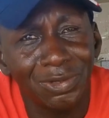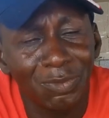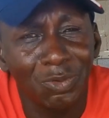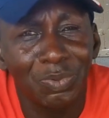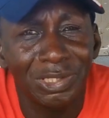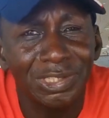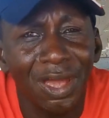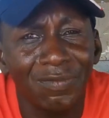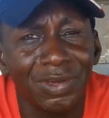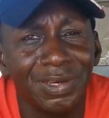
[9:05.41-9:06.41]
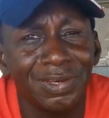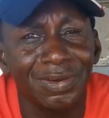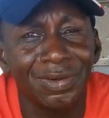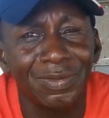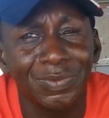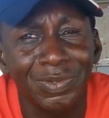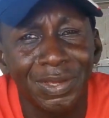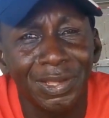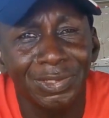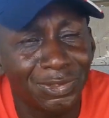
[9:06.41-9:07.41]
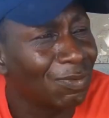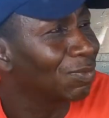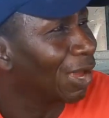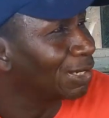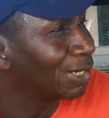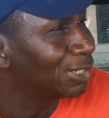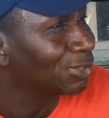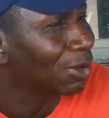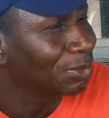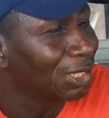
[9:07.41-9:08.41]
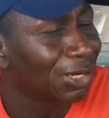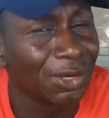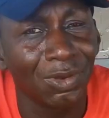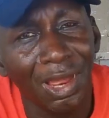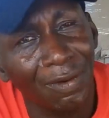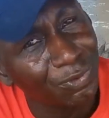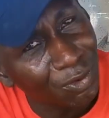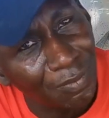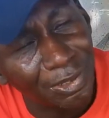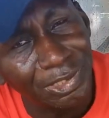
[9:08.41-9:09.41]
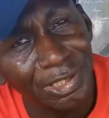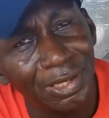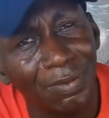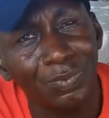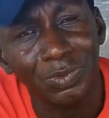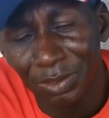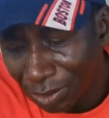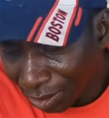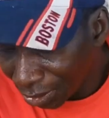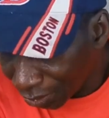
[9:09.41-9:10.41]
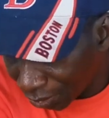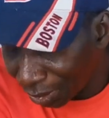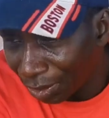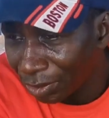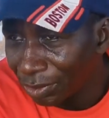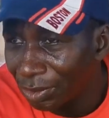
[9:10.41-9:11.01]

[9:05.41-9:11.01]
Some you preserve it. At least some children will have to come and see them. Okay.